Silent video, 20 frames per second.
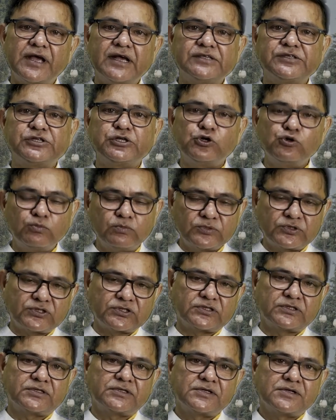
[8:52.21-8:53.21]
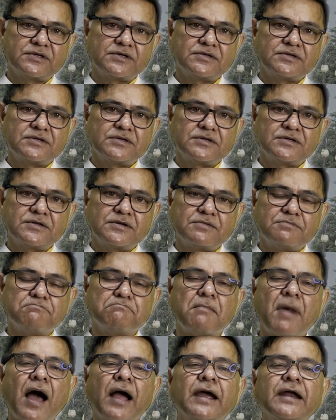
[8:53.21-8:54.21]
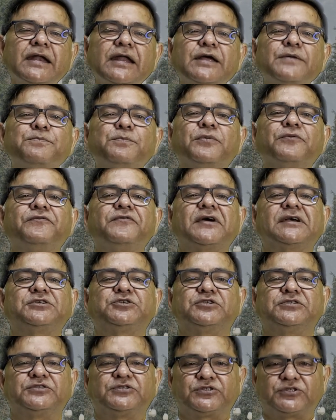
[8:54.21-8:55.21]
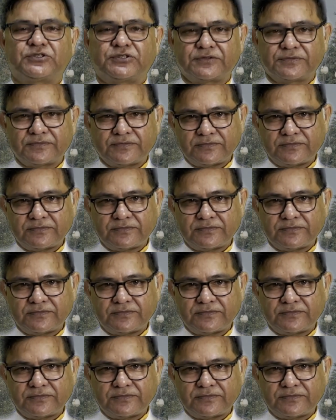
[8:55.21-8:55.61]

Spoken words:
assumes market imperfections